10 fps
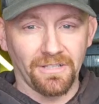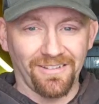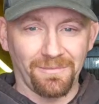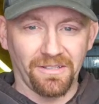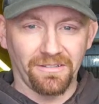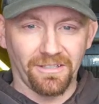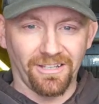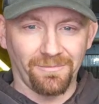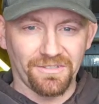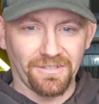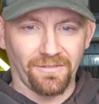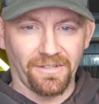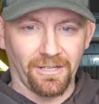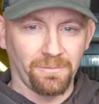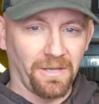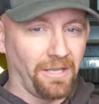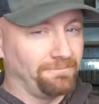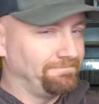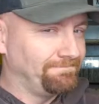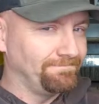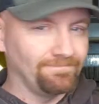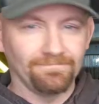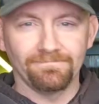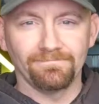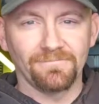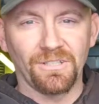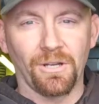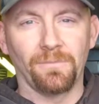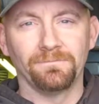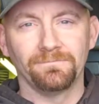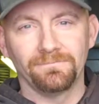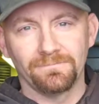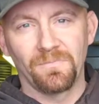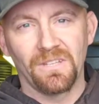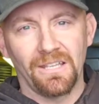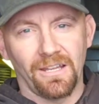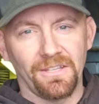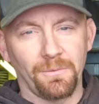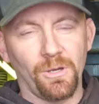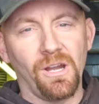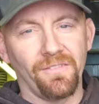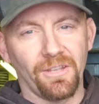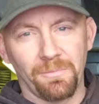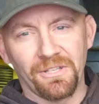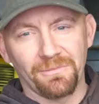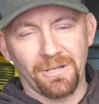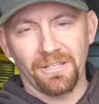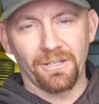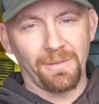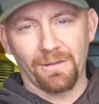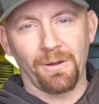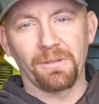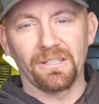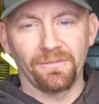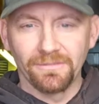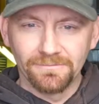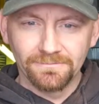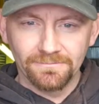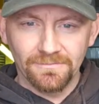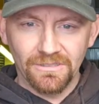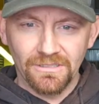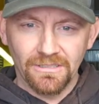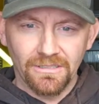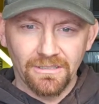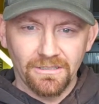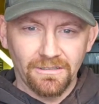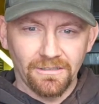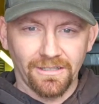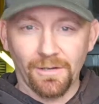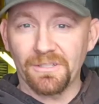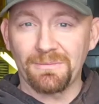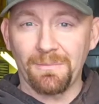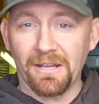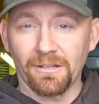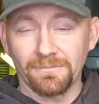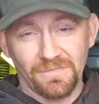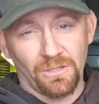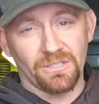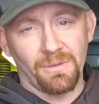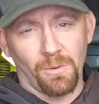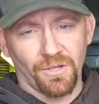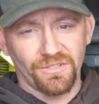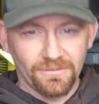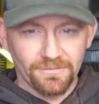The government's rough here, but I think we all have that opinion probably no matter where we live. It could always be better. Could always be worse.